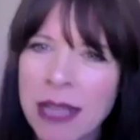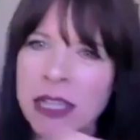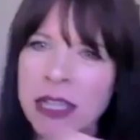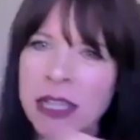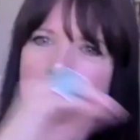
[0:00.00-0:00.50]
then,
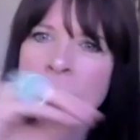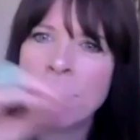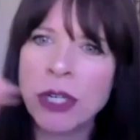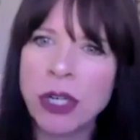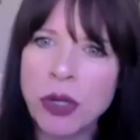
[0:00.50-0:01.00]
so in the
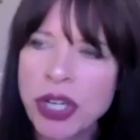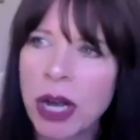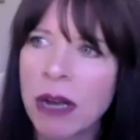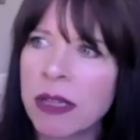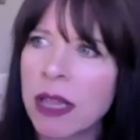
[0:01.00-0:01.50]
minutia
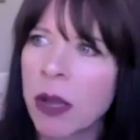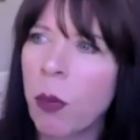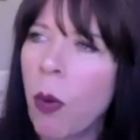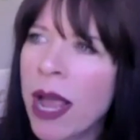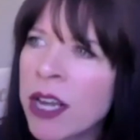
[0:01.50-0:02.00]
of it, like
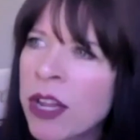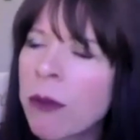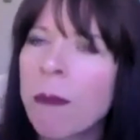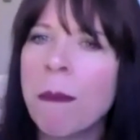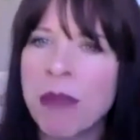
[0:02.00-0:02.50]
when you're
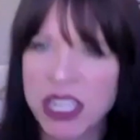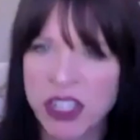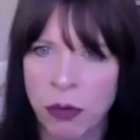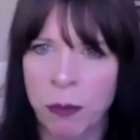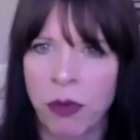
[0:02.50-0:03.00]

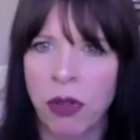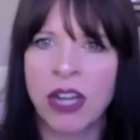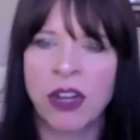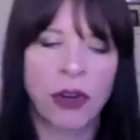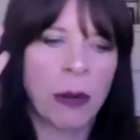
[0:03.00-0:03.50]
miserable
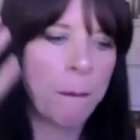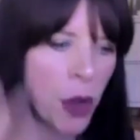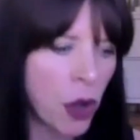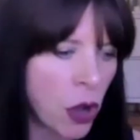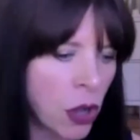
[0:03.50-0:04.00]
and you're in a
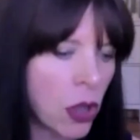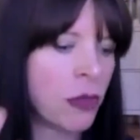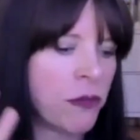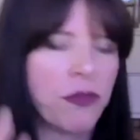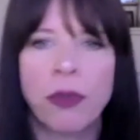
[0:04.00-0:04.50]
ball on
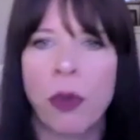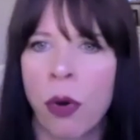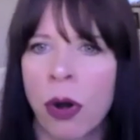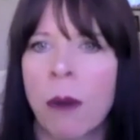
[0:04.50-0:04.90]
the floor,